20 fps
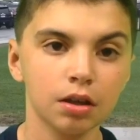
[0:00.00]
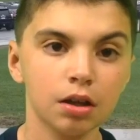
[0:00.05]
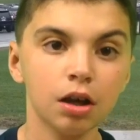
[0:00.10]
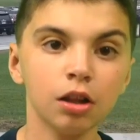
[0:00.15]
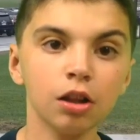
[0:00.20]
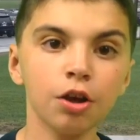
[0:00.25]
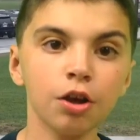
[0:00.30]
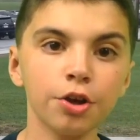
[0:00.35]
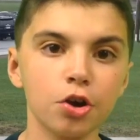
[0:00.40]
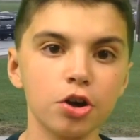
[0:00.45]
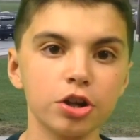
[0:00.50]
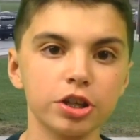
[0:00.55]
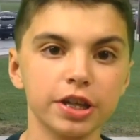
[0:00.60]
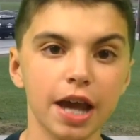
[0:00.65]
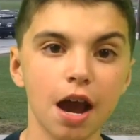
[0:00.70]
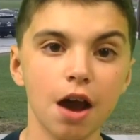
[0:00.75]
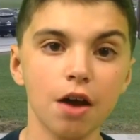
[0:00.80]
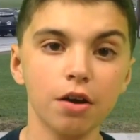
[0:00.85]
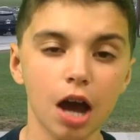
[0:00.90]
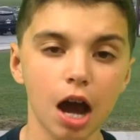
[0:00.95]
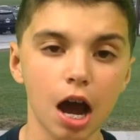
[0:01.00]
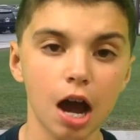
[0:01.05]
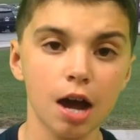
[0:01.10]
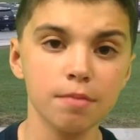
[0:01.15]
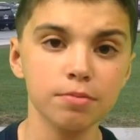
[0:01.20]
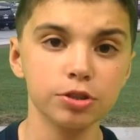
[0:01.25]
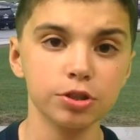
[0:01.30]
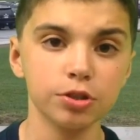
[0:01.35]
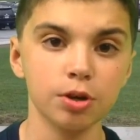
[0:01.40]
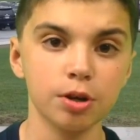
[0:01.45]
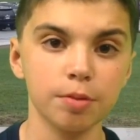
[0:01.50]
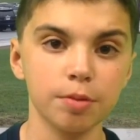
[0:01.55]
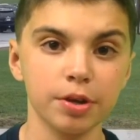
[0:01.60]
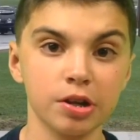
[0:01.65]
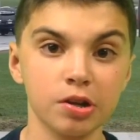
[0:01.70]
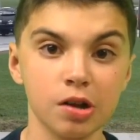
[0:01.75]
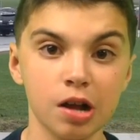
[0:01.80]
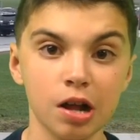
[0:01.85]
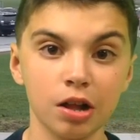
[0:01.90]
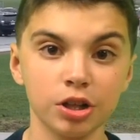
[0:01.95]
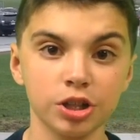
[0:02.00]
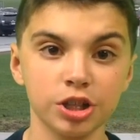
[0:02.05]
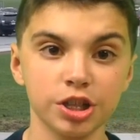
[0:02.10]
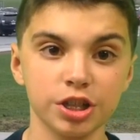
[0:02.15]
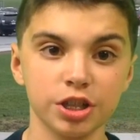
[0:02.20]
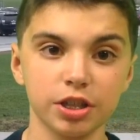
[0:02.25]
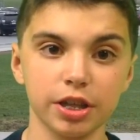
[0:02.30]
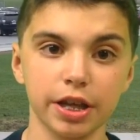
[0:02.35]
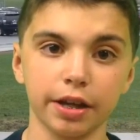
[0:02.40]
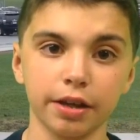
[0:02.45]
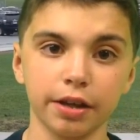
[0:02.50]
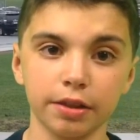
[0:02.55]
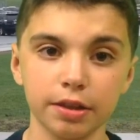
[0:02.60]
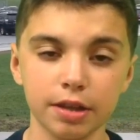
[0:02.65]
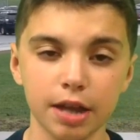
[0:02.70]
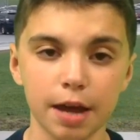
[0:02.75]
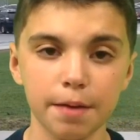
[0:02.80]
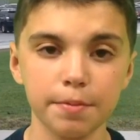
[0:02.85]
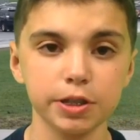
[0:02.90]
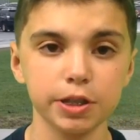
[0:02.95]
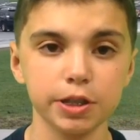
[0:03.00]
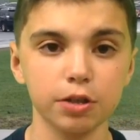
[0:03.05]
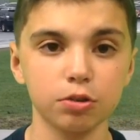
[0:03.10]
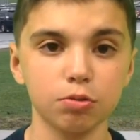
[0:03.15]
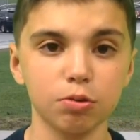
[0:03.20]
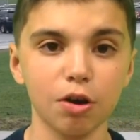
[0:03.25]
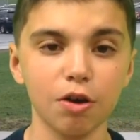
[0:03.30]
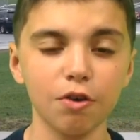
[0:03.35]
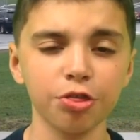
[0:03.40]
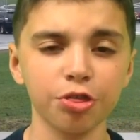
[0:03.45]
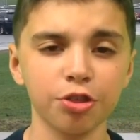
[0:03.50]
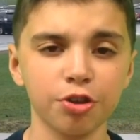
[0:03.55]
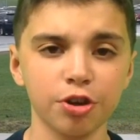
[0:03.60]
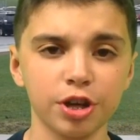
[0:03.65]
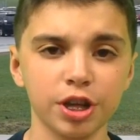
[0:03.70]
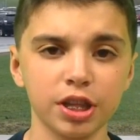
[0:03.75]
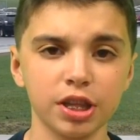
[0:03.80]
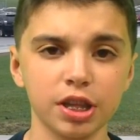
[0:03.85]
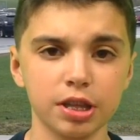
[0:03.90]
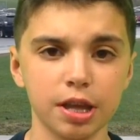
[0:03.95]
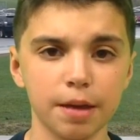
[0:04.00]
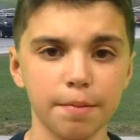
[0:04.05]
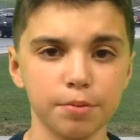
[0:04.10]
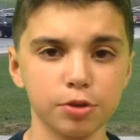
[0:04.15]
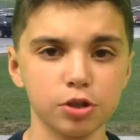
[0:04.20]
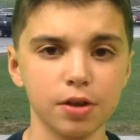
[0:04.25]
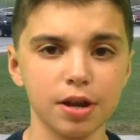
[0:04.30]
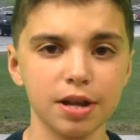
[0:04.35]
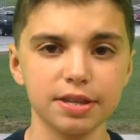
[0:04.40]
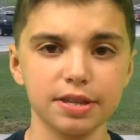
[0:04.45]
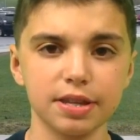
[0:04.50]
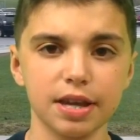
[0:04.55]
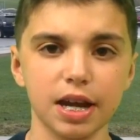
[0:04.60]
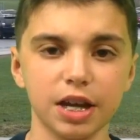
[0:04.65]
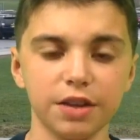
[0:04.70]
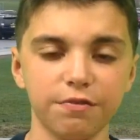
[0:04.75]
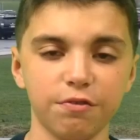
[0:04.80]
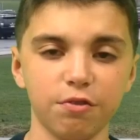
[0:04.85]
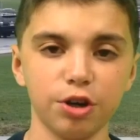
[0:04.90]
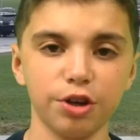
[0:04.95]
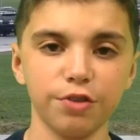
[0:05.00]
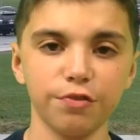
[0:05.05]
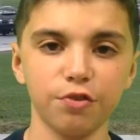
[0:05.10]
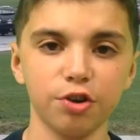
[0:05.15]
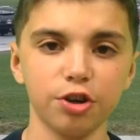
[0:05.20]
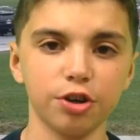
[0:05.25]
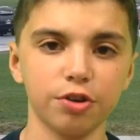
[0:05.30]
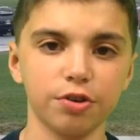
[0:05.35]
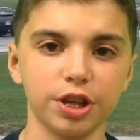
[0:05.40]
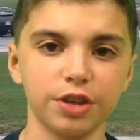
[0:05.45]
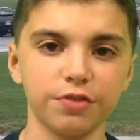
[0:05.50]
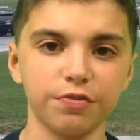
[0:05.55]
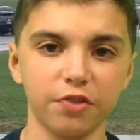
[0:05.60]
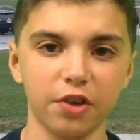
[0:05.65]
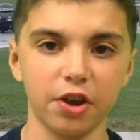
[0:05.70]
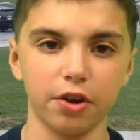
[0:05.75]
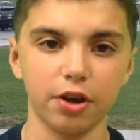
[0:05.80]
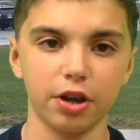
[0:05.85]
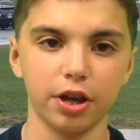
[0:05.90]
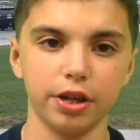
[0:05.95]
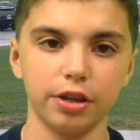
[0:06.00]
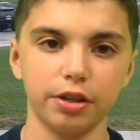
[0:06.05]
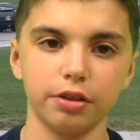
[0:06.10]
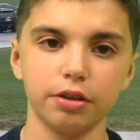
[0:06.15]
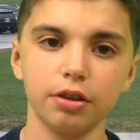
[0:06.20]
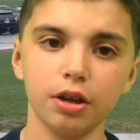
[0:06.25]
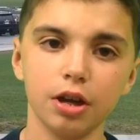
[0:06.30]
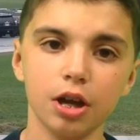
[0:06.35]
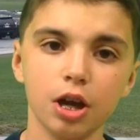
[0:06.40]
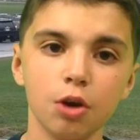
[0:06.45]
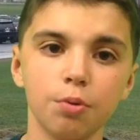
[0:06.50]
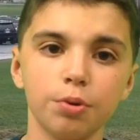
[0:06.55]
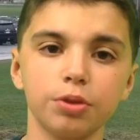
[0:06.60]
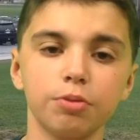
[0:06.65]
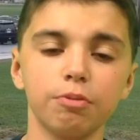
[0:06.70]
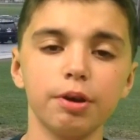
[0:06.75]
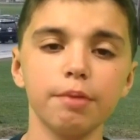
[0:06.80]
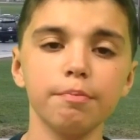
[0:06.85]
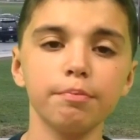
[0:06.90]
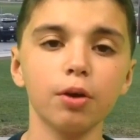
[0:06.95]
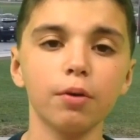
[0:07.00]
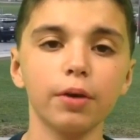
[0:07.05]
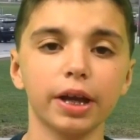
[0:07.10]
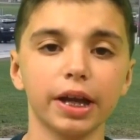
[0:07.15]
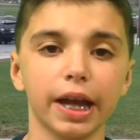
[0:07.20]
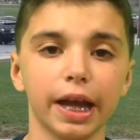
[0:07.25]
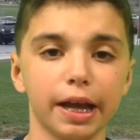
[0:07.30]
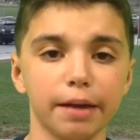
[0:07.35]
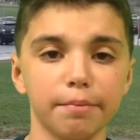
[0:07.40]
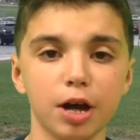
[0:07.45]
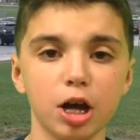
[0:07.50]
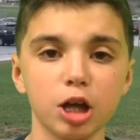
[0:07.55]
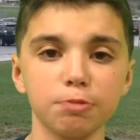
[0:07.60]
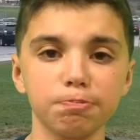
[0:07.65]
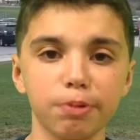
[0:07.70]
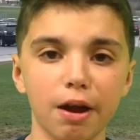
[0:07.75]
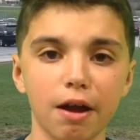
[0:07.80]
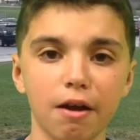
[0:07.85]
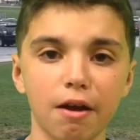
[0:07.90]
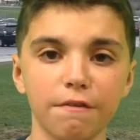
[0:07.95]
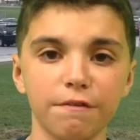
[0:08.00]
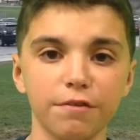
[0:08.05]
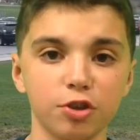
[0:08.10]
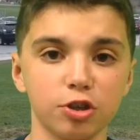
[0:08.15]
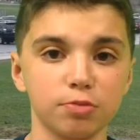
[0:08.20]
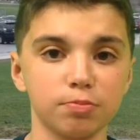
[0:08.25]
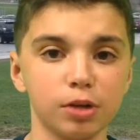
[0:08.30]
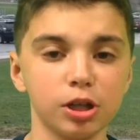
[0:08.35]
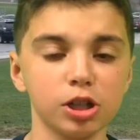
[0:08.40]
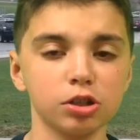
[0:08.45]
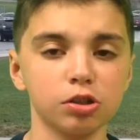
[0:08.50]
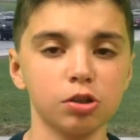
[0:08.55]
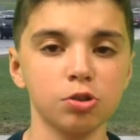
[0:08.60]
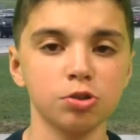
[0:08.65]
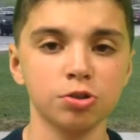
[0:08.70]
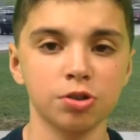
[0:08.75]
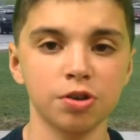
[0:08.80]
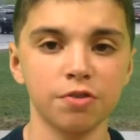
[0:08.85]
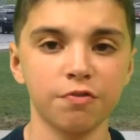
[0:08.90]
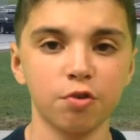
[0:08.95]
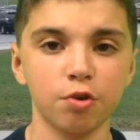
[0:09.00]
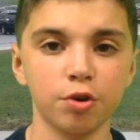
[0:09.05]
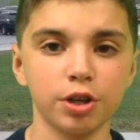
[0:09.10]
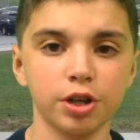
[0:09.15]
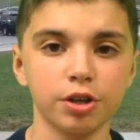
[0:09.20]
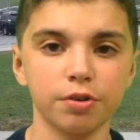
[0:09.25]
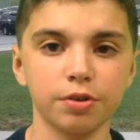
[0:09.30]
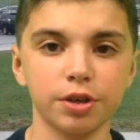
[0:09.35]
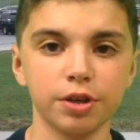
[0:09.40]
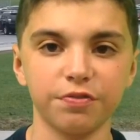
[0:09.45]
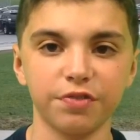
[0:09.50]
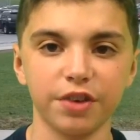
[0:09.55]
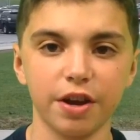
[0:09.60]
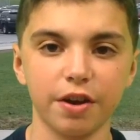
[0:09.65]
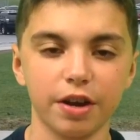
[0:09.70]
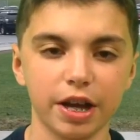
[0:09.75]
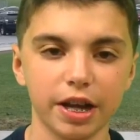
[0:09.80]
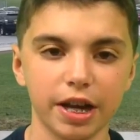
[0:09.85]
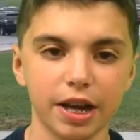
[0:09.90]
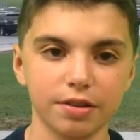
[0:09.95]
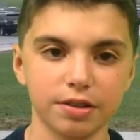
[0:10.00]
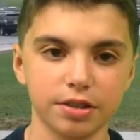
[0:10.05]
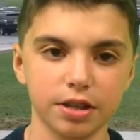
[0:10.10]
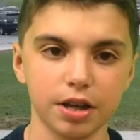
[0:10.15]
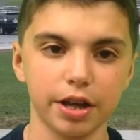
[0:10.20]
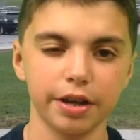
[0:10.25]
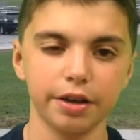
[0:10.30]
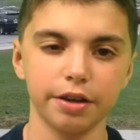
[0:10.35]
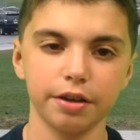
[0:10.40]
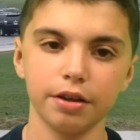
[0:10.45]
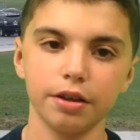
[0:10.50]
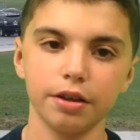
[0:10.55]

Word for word: Hello, Yorktown. I'm student meteorologist Nick. The time is now 12.30, and the temperature outside is 44 degrees Fahrenheit. With the wind blowing at 8 miles per hour, it feels much closer to 40 degrees Fahrenheit outside.